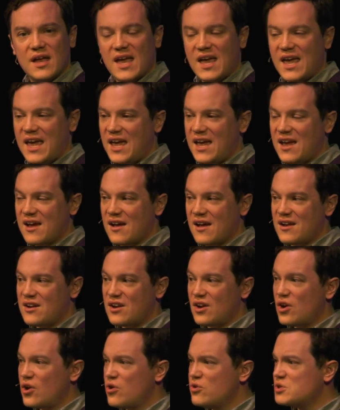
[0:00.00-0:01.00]
and
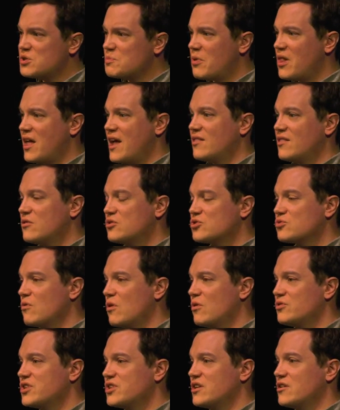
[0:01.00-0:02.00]
who's playing those
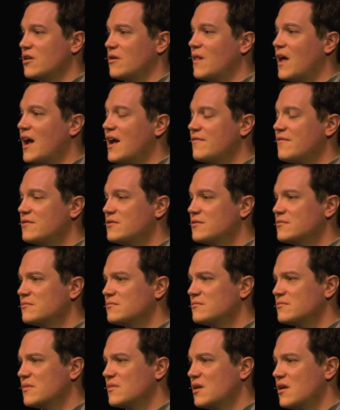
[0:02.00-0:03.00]
roles in your life.
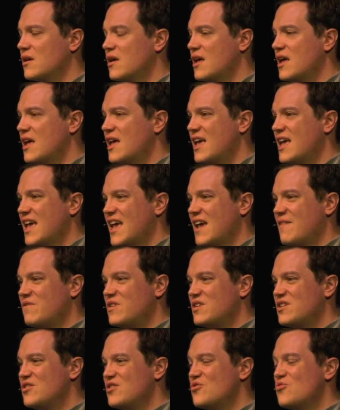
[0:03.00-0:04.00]
If
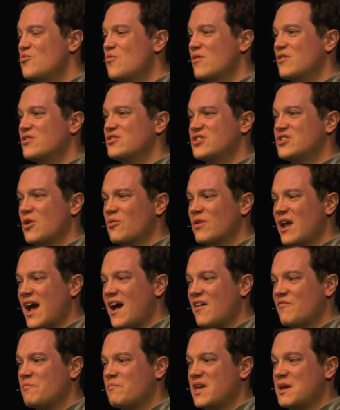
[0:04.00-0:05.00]
you don't
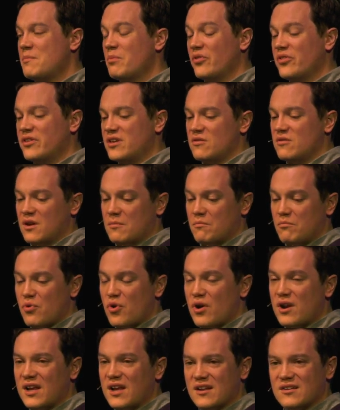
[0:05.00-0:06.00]
have people that you can
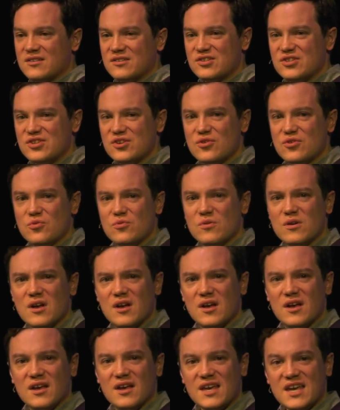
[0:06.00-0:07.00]
put into
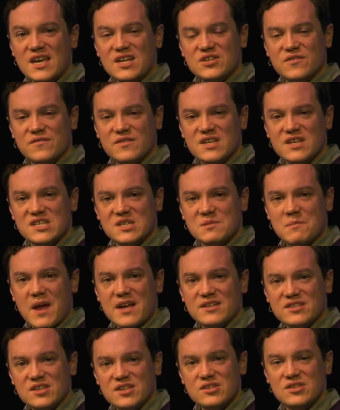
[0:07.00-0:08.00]
each of these
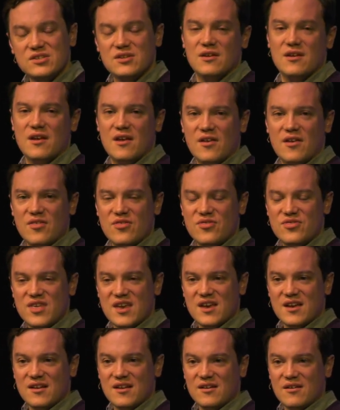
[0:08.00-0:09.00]
spaces,
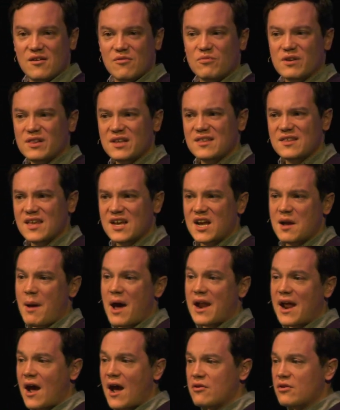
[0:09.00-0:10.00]
then really think
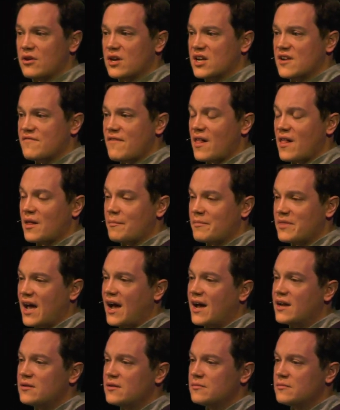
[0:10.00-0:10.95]
about how you can develop that.